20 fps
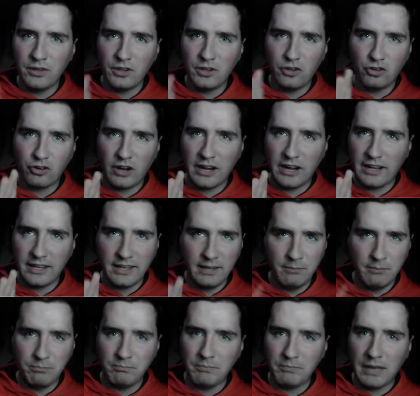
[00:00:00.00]
Try to
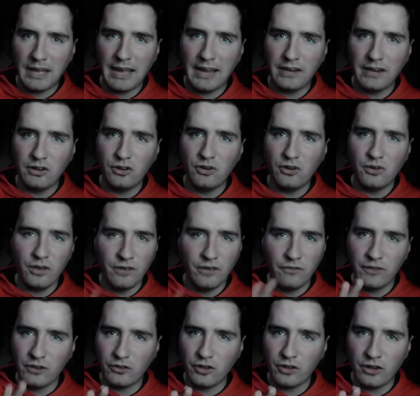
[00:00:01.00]
keep him behind you. If
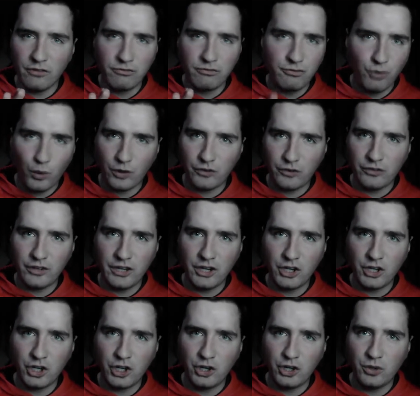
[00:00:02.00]
he's going to force the
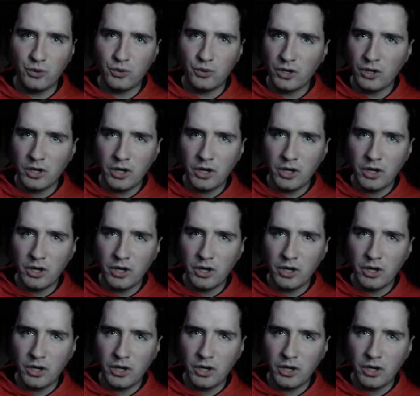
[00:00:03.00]
issue,